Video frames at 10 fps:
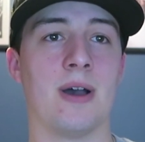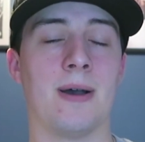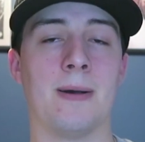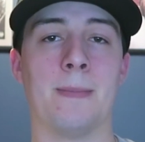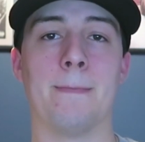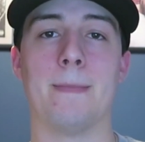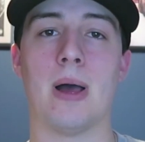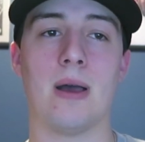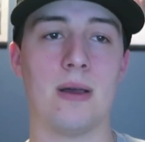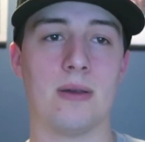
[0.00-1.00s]

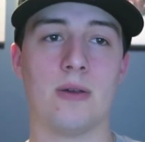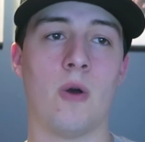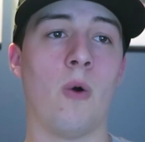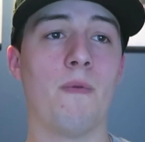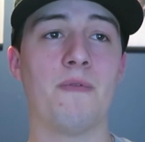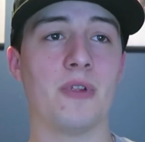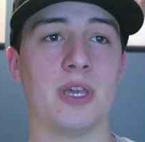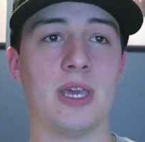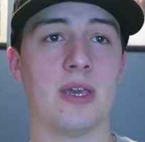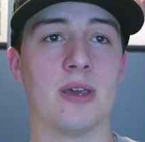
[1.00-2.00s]
Um,
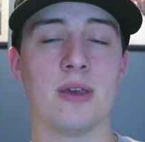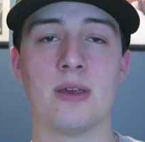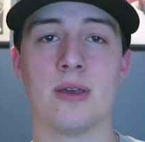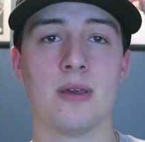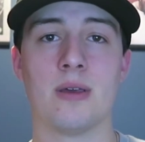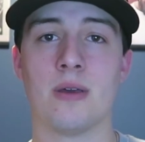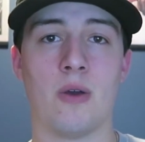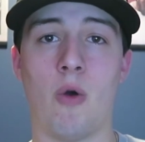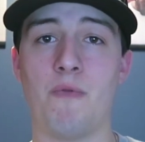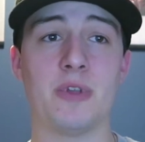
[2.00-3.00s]
hopefully
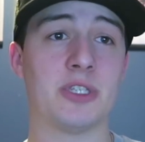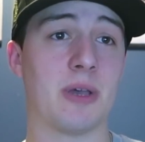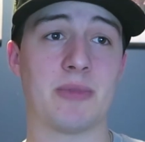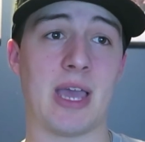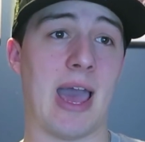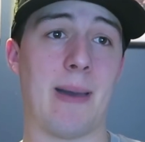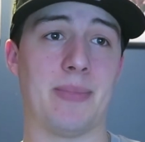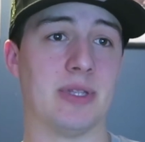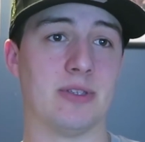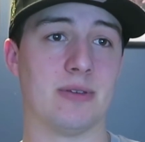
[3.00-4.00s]
hopefully something
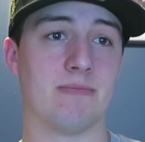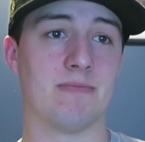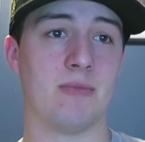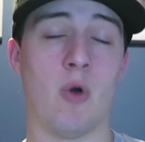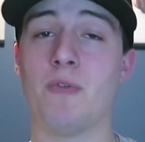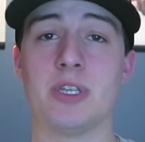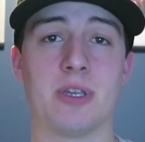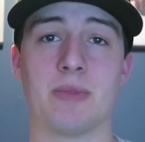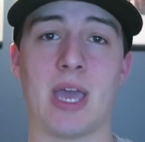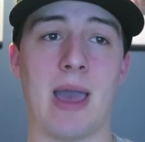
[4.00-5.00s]
happens. Hopefully
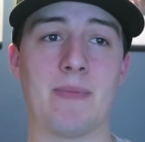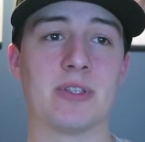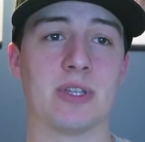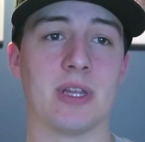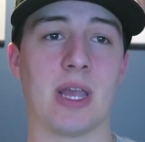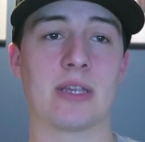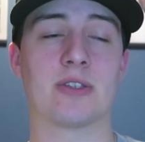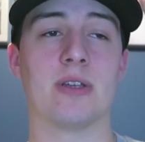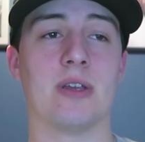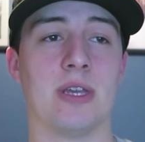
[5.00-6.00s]
something happens in the
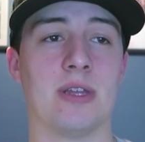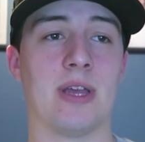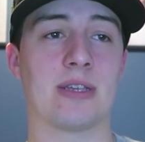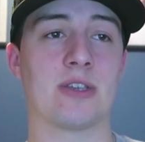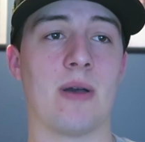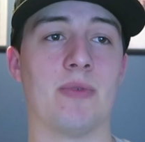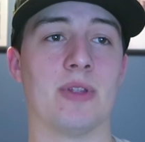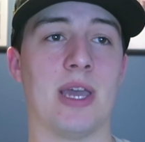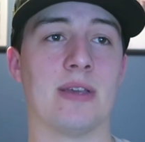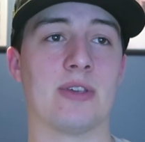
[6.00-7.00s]
next in the next couple
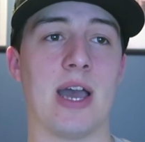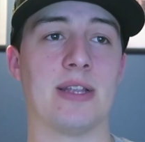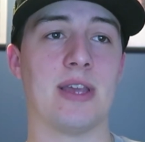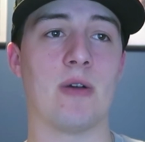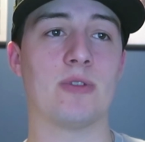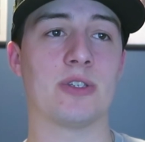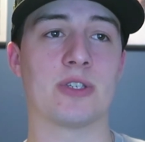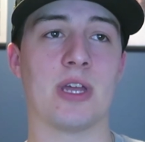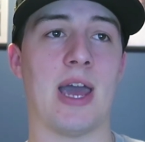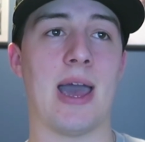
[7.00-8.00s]
days. I doubt this
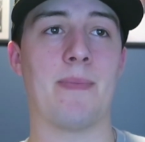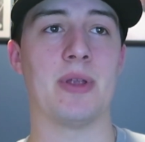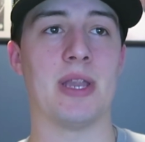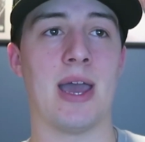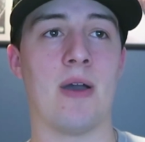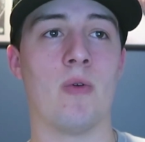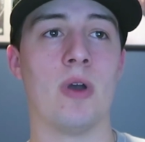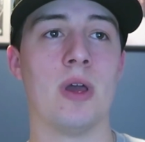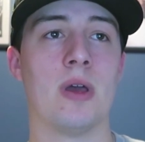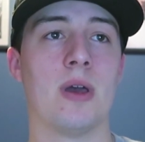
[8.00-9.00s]
is going to happen now.